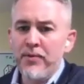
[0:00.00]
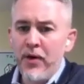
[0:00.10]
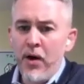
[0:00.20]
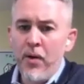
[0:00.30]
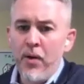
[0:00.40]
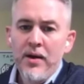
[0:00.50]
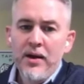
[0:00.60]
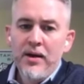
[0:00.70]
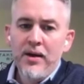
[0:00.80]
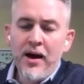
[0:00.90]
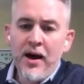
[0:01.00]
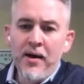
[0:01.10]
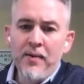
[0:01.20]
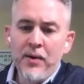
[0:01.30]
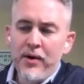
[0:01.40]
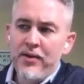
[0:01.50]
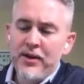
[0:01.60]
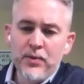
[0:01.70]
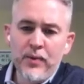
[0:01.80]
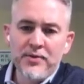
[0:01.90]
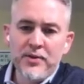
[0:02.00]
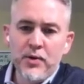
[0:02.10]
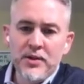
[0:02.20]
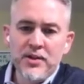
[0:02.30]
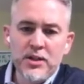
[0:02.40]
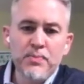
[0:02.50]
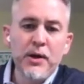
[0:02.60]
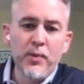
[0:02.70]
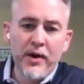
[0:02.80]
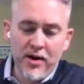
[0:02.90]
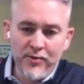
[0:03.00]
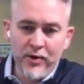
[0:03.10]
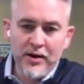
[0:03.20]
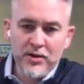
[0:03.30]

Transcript: one of the things that we have to do is spin recovery.